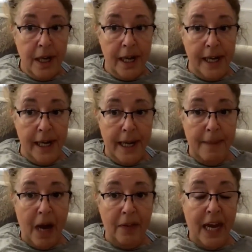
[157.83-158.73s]
and
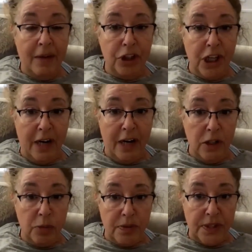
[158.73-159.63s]
they have
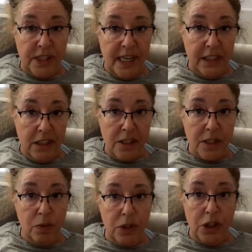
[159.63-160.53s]
charitable
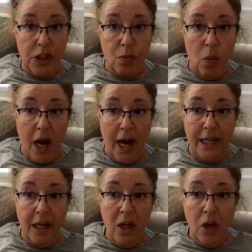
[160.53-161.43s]
status, which is
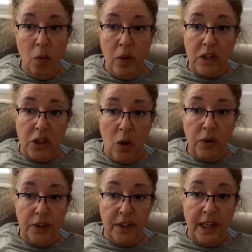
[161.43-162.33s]
why we are told
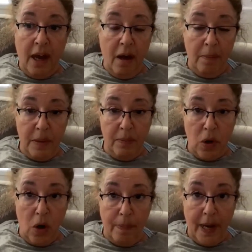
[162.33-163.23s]
that they can't be
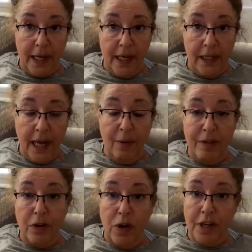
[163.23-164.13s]
brought back in.
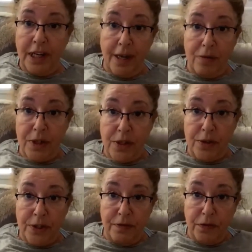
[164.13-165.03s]
However, other
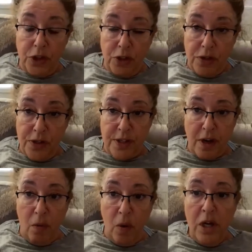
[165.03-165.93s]
councils have done
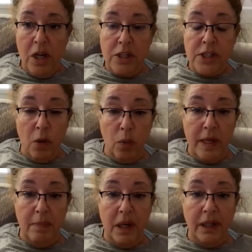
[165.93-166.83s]
so. So we
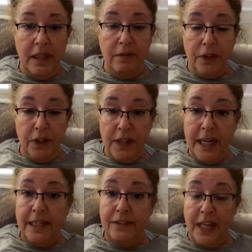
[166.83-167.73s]
believe that
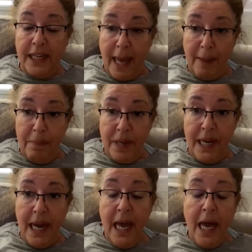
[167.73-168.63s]
they can
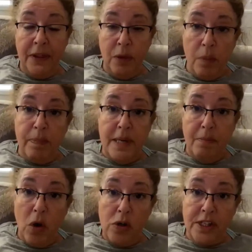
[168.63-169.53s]
be, and they will be
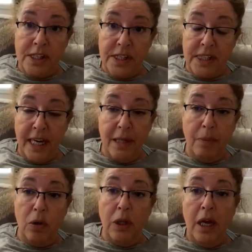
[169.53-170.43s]
more
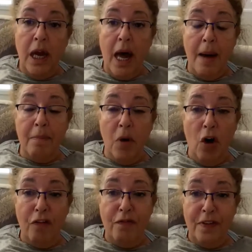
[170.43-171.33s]
sustainable and
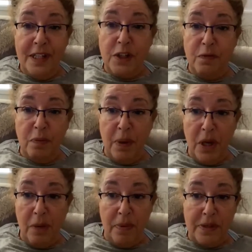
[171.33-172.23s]
more fit for
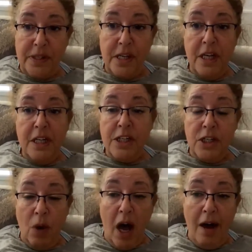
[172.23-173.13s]
purpose.
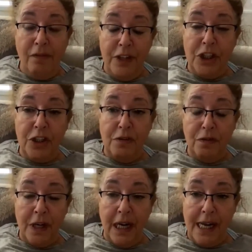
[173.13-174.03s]
So our vision
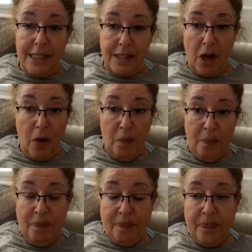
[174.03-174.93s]
for Glasgow
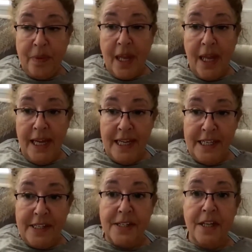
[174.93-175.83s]

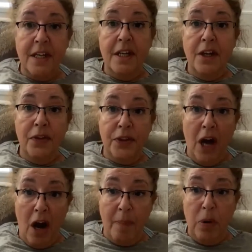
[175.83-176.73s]
is that
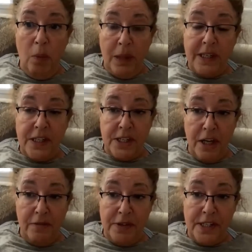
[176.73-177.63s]
our public
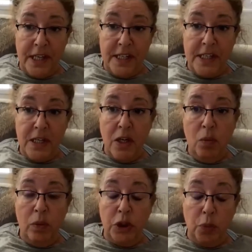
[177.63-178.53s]
services,
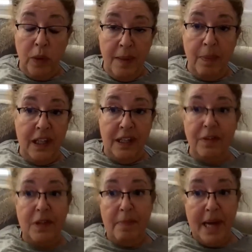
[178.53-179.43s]
which we believe
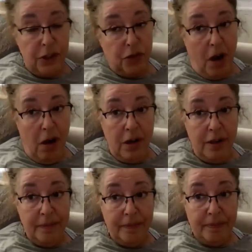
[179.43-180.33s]
are the bedrock
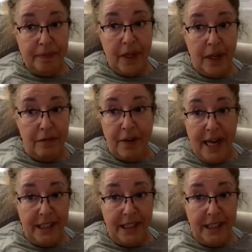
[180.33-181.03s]
of any